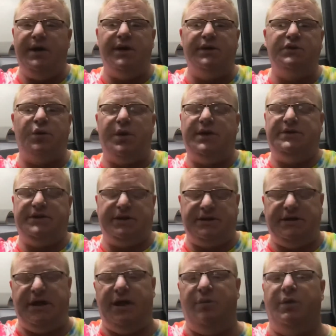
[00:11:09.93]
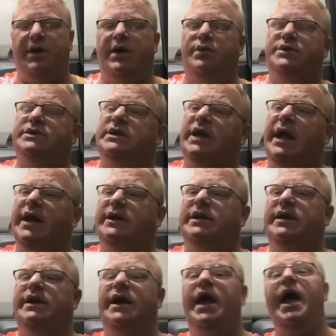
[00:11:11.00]
in 2016 when he was
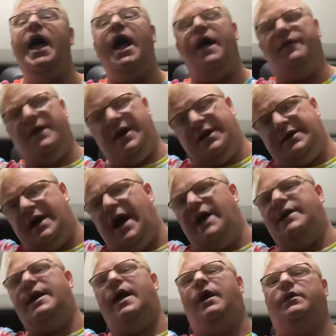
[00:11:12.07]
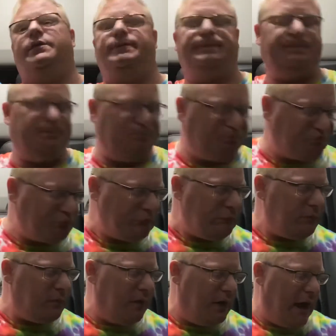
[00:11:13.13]
elected, and then it died down.
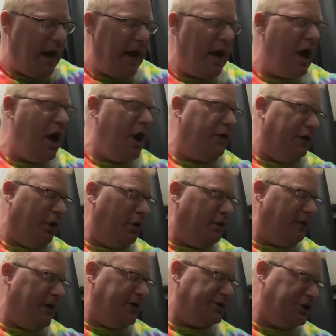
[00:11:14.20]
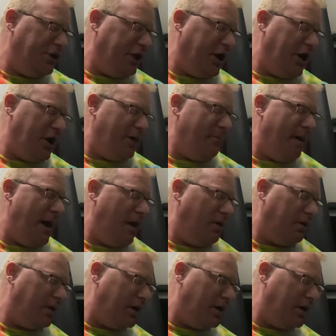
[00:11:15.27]
Okay? The only reason you're hearing about